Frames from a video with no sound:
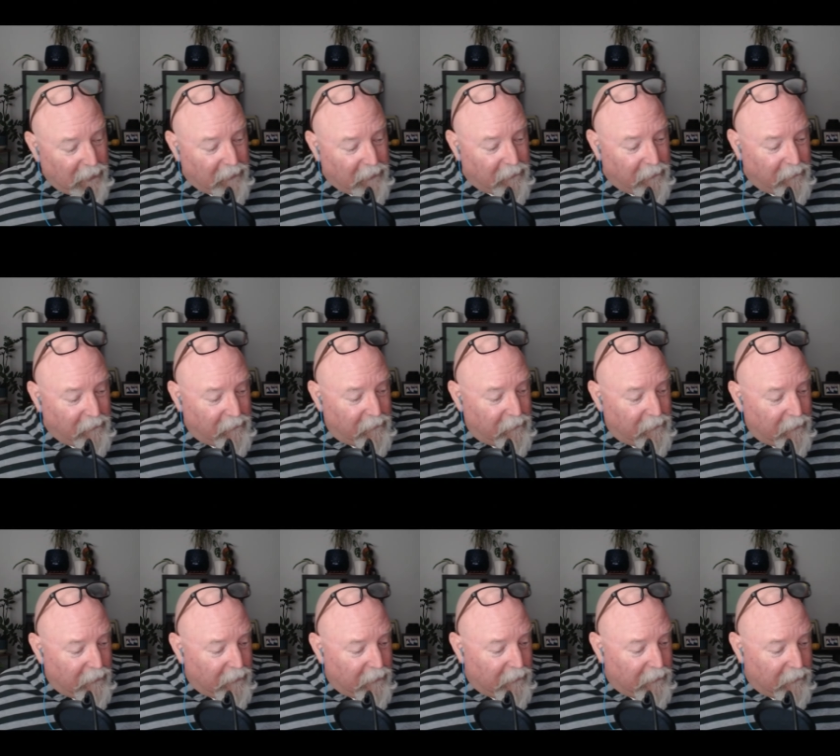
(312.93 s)
this
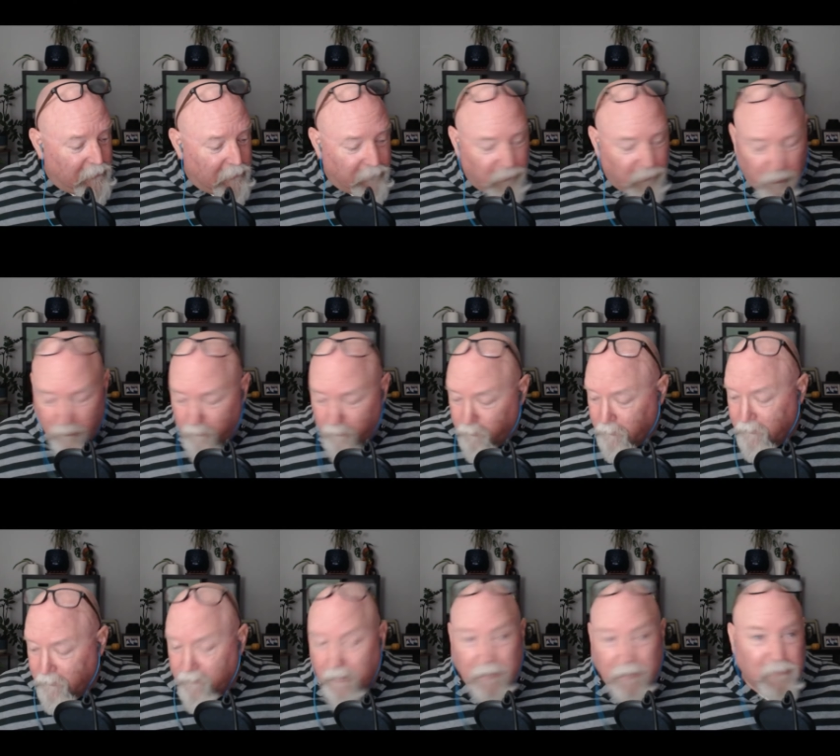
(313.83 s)
is, uh, of course,
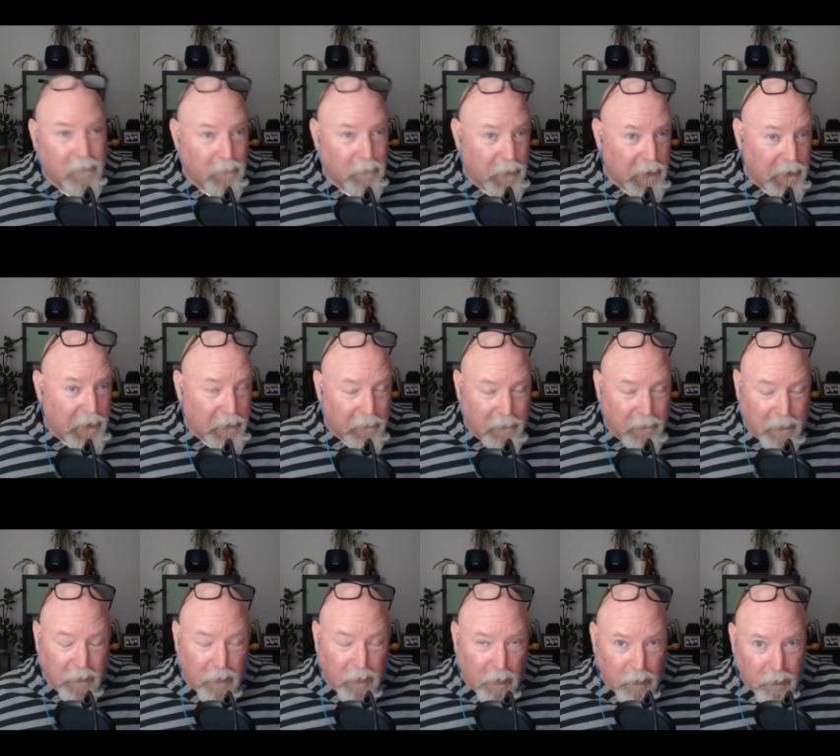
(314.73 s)
was sent to me, and
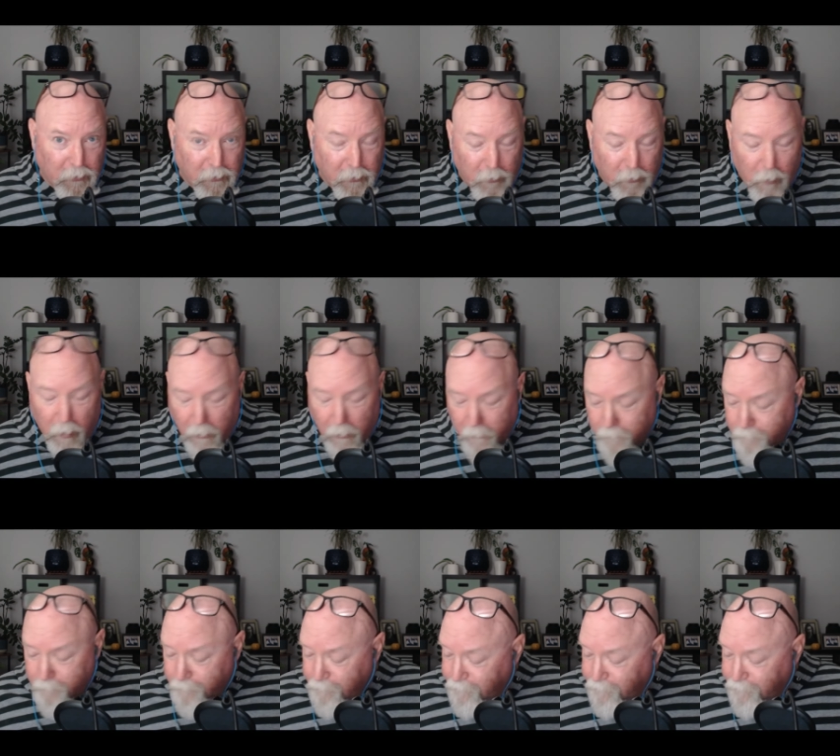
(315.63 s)
you know who you are.